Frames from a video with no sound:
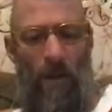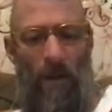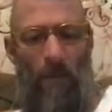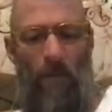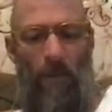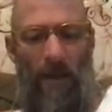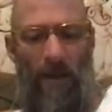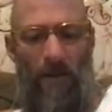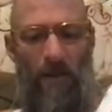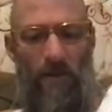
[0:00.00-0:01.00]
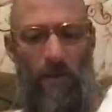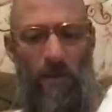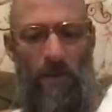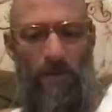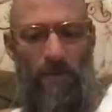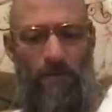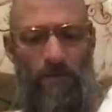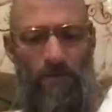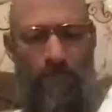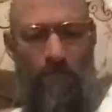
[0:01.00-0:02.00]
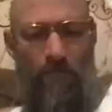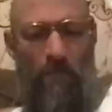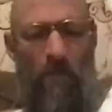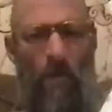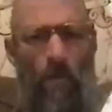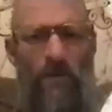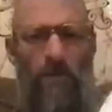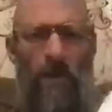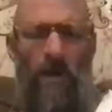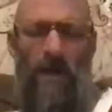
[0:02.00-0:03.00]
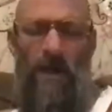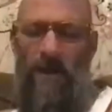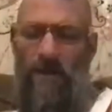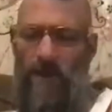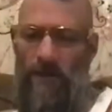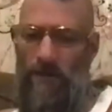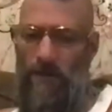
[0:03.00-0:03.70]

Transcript: I pulled back and looked at Will. What's wrong? He asked.